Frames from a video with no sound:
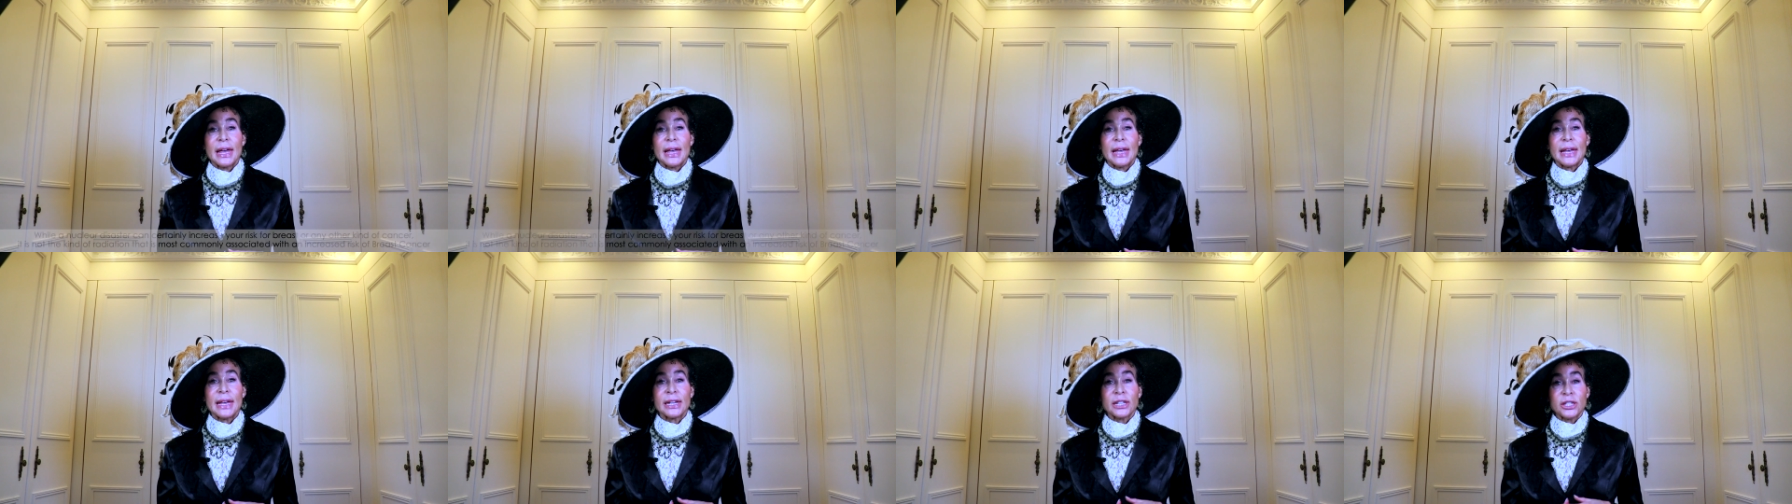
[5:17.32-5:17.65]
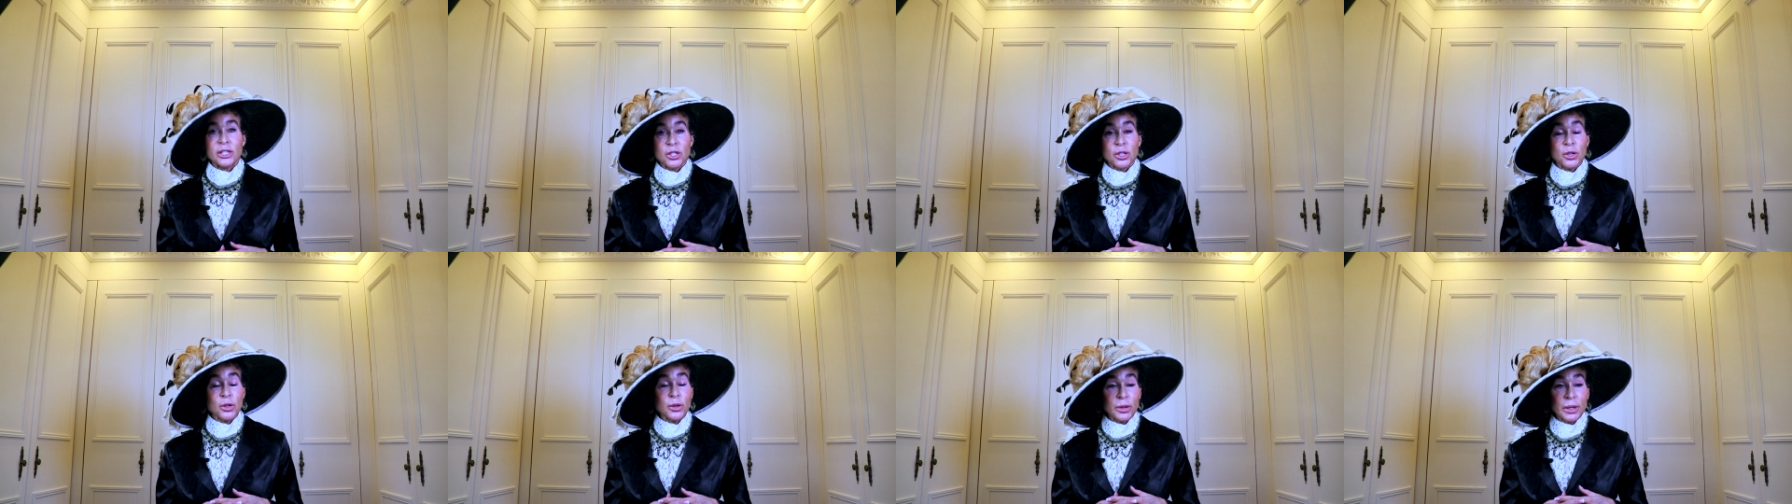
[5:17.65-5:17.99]

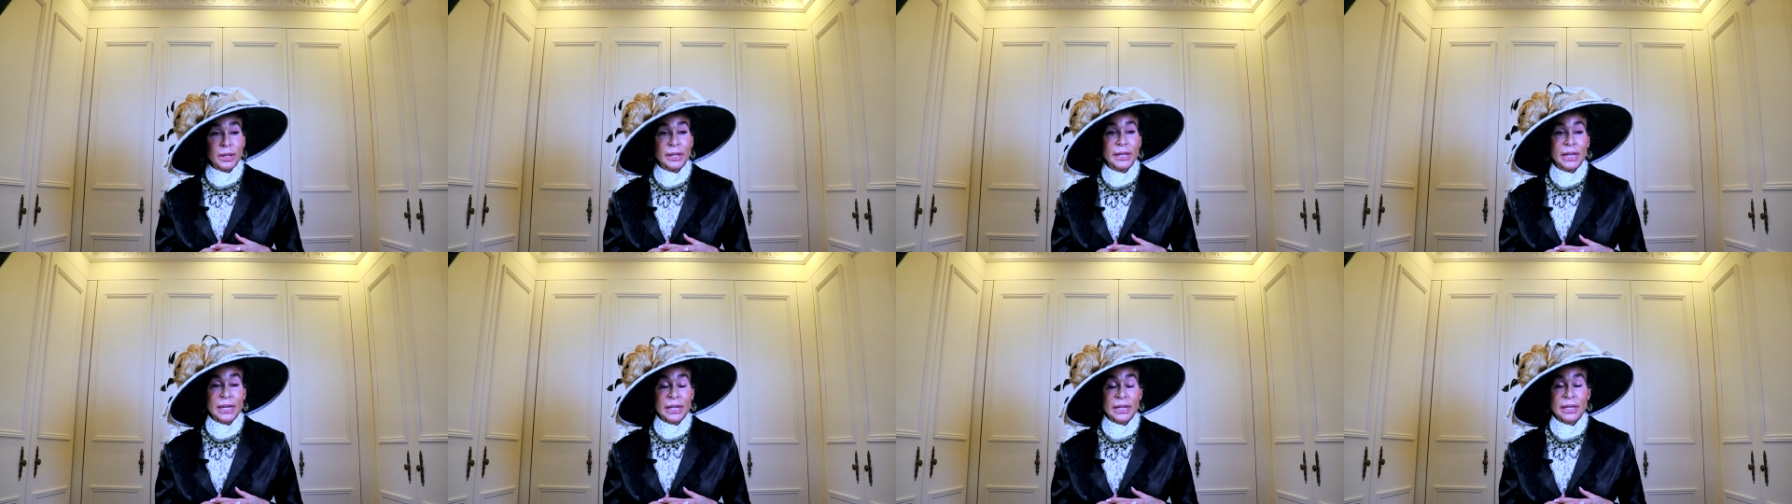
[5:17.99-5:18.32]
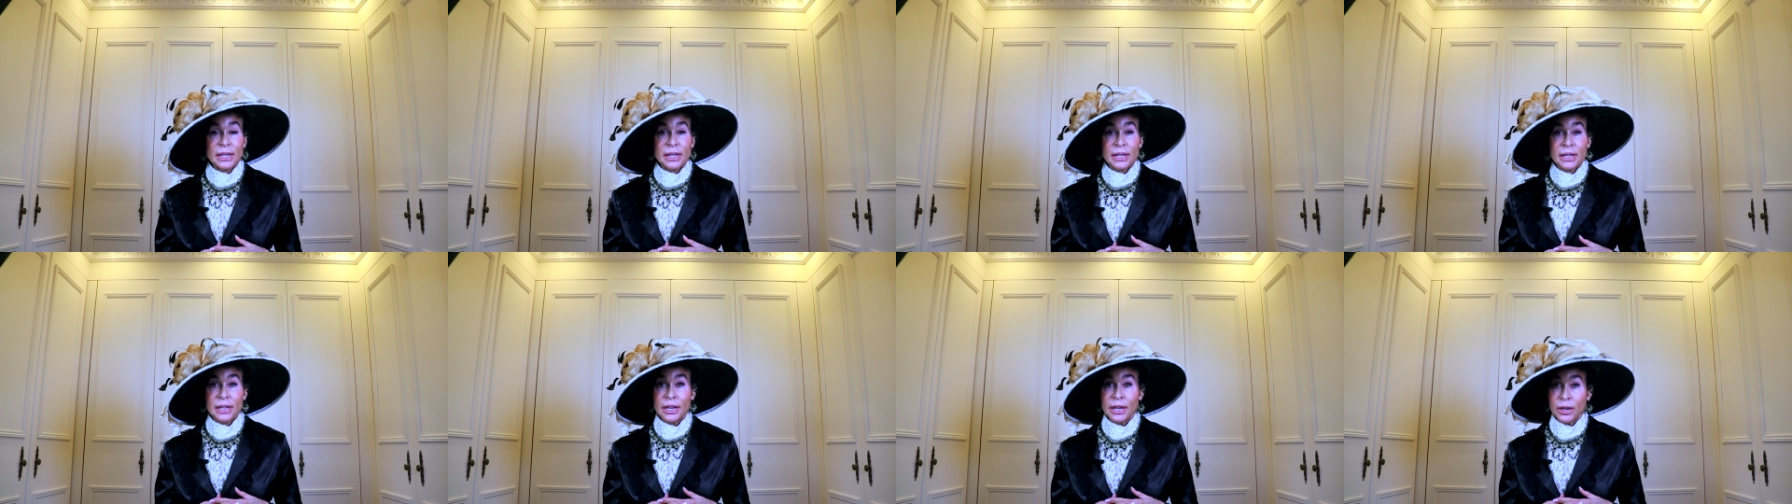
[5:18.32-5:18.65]
It's certainly
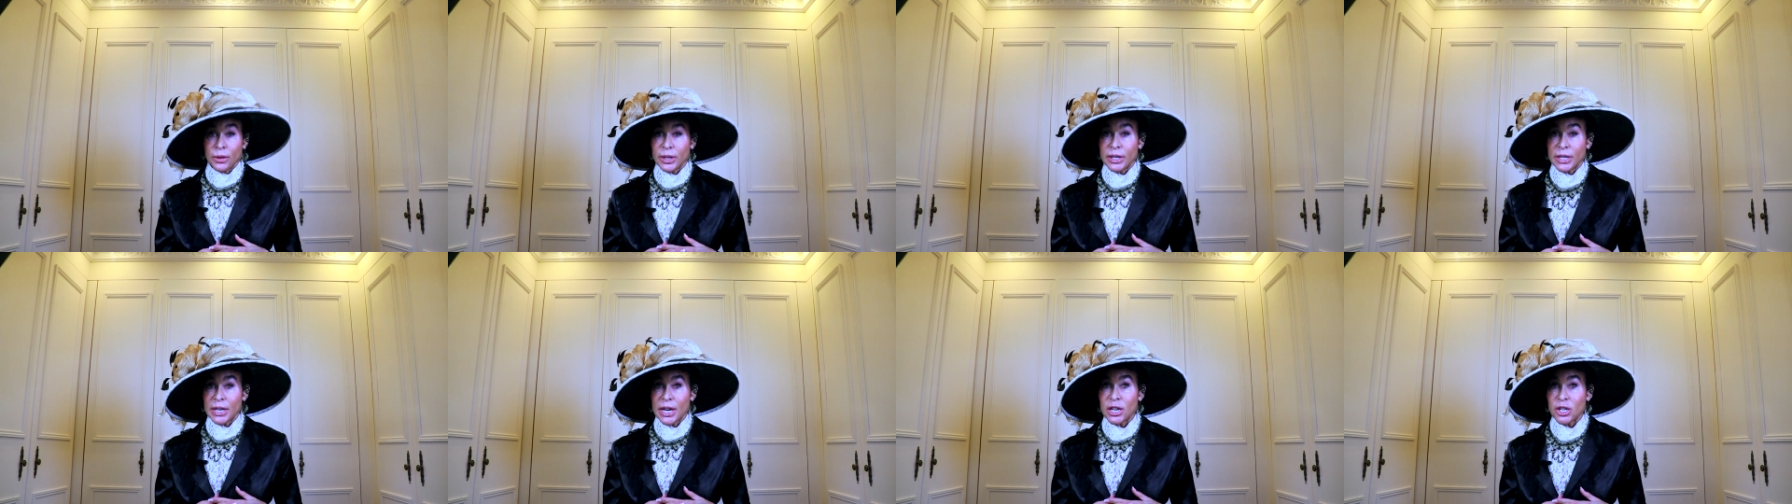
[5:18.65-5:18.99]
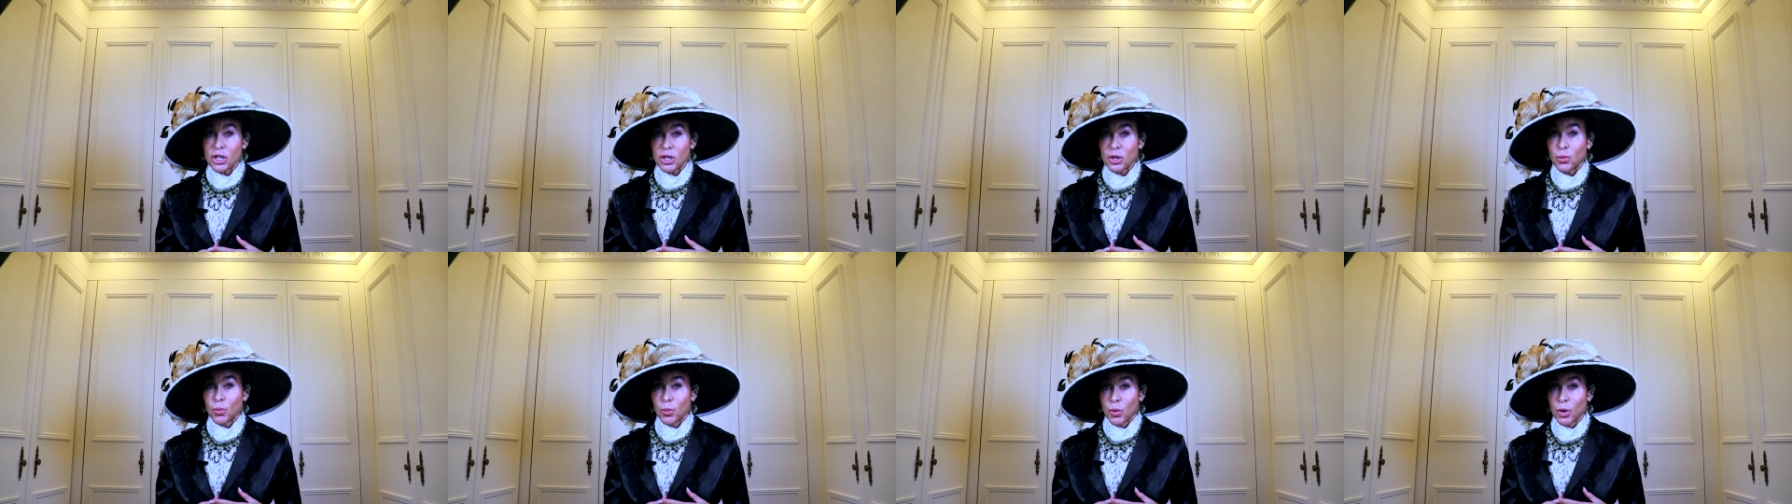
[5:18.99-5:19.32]
an
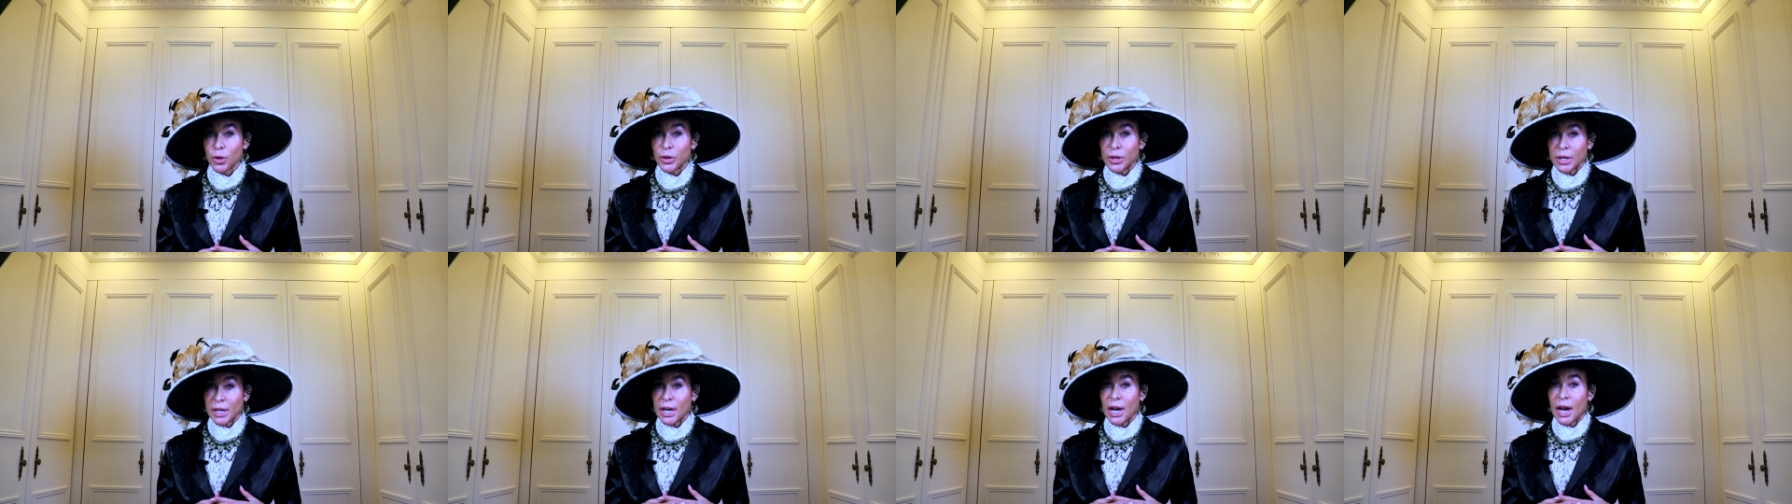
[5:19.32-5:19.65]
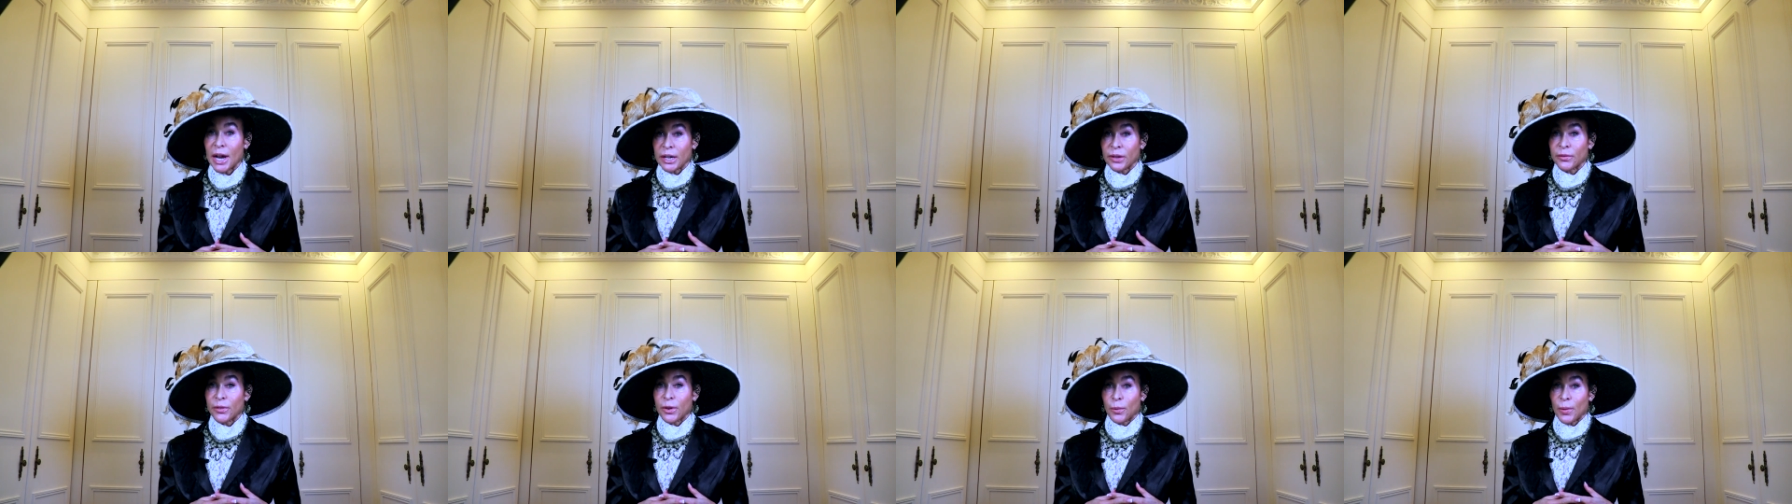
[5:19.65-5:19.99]
irritation worthy
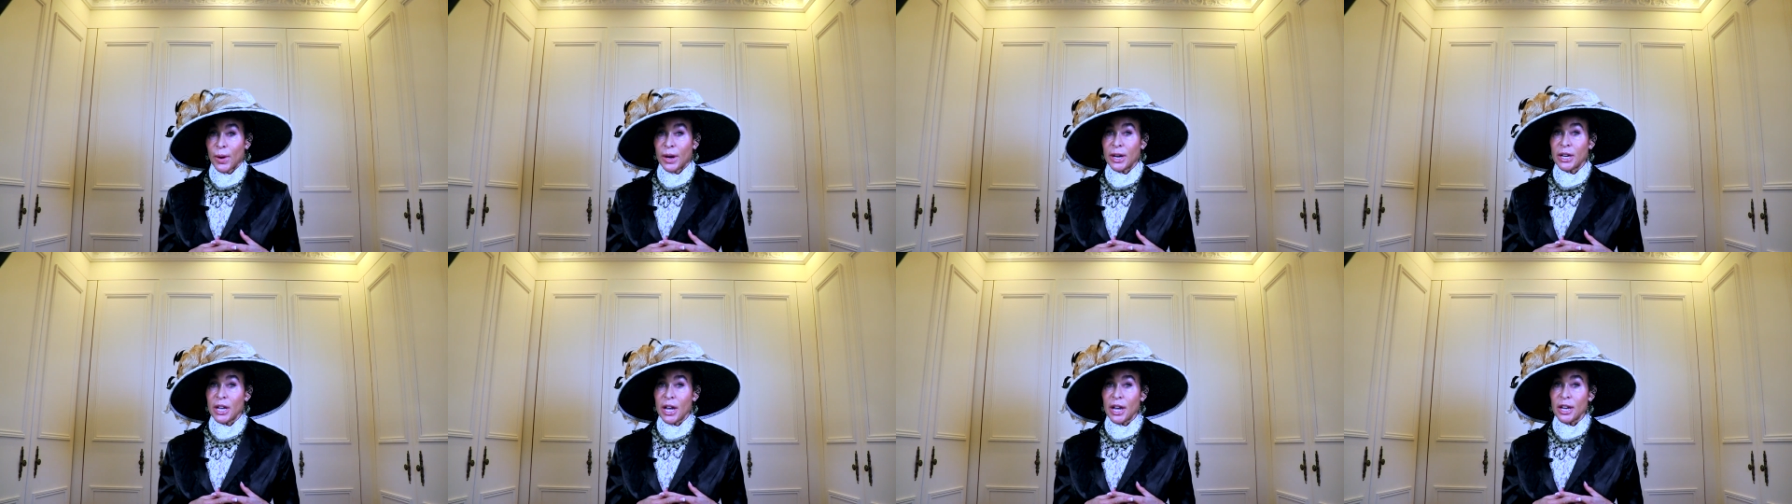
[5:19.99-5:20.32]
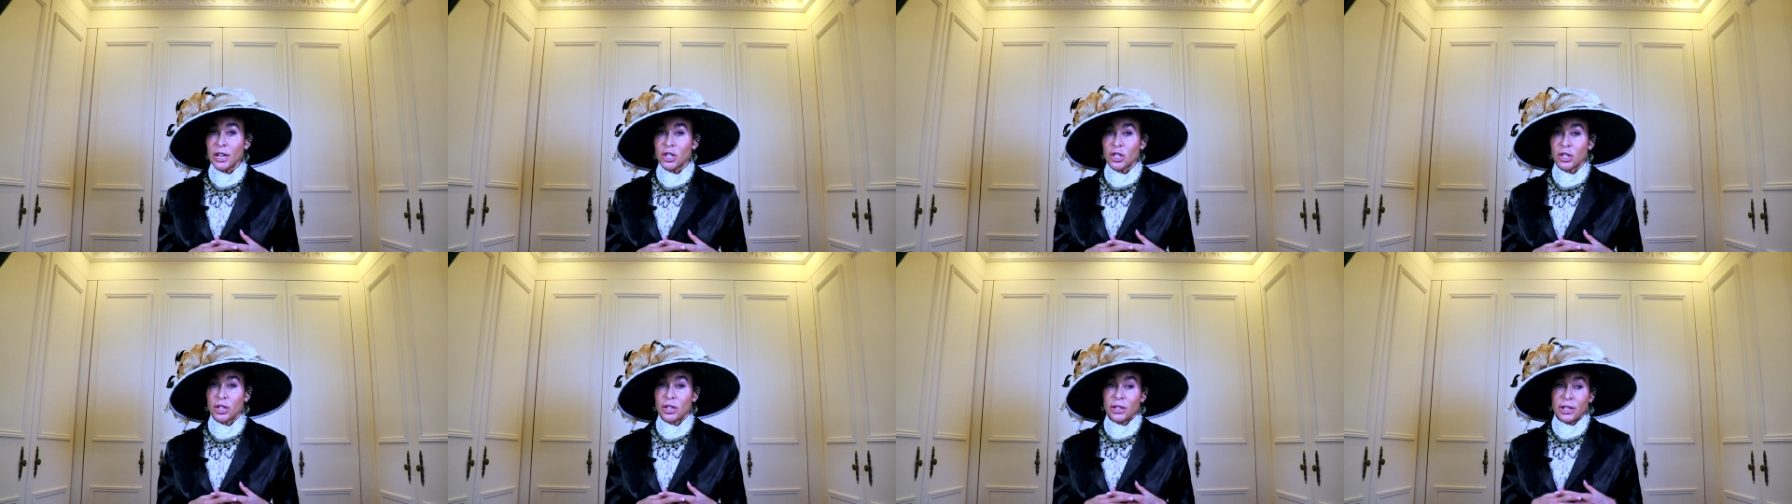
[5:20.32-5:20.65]
kind of
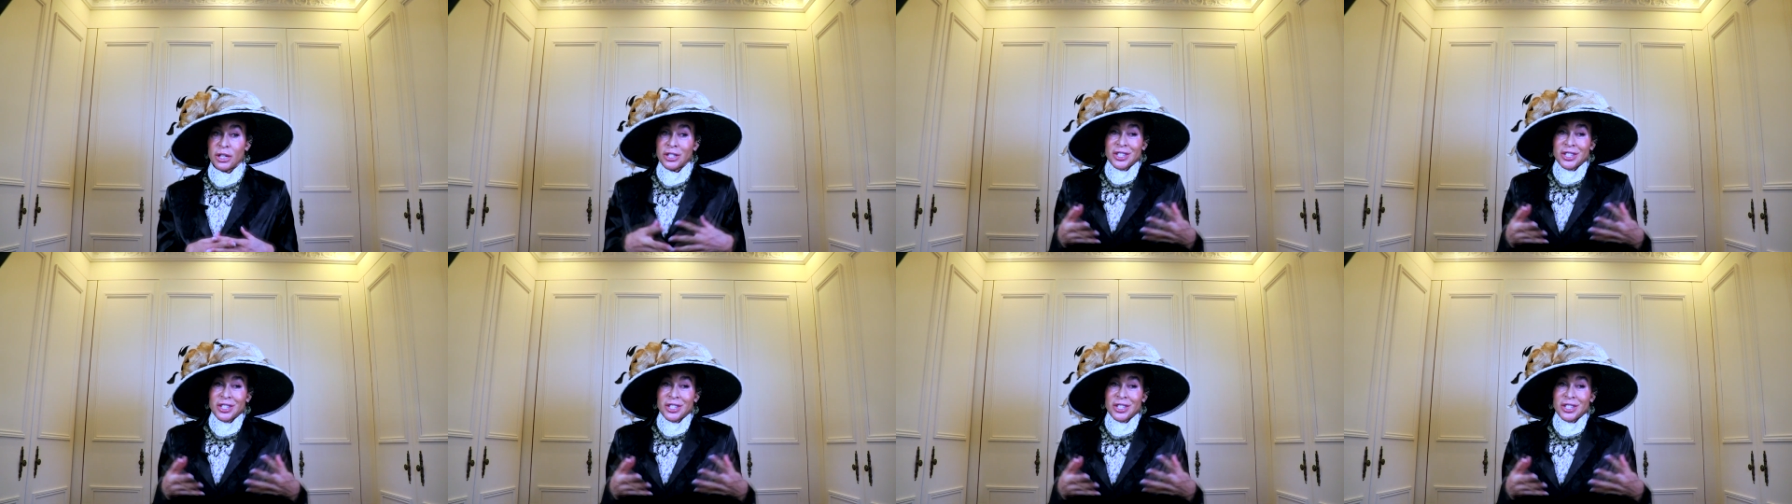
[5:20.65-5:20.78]
irradiation.